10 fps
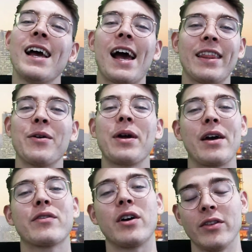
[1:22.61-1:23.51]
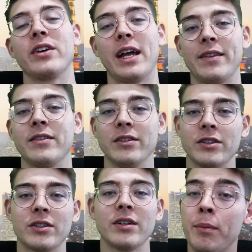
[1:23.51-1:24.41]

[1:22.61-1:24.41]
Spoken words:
and then we have Continentals.